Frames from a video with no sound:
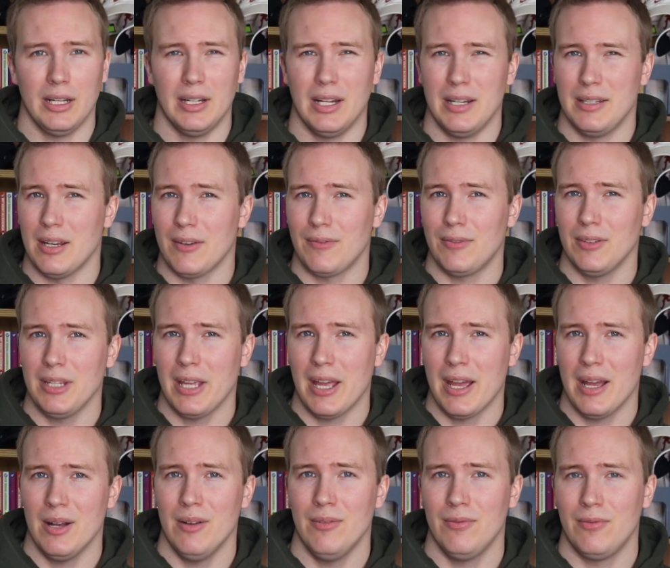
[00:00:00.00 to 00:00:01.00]
And I definitely
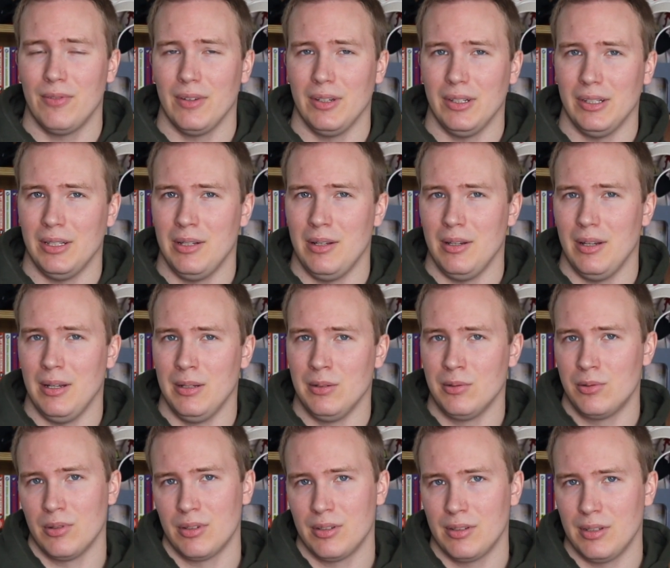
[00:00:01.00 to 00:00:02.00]
have an
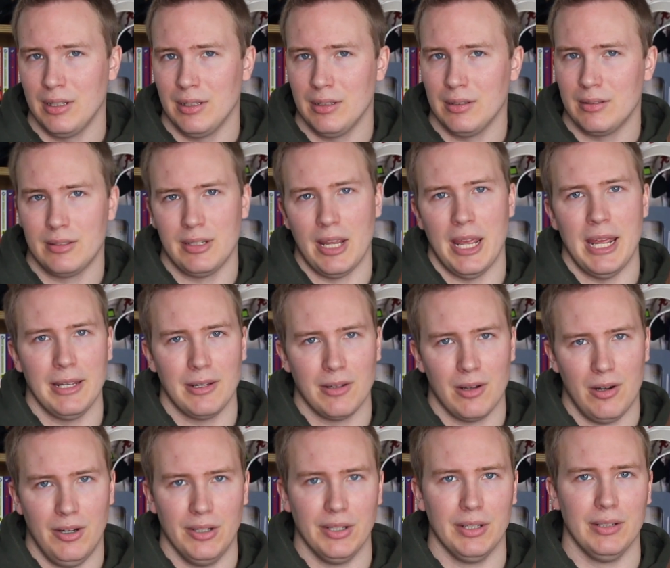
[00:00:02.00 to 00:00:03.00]
interesting take
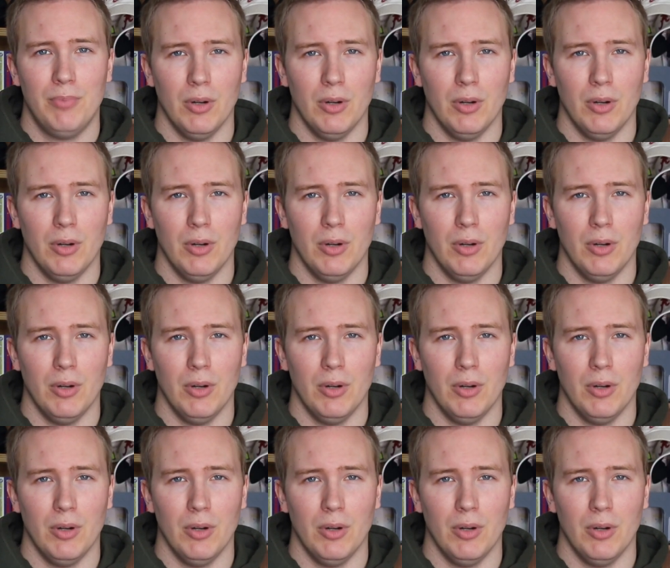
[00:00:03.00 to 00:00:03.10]
on it.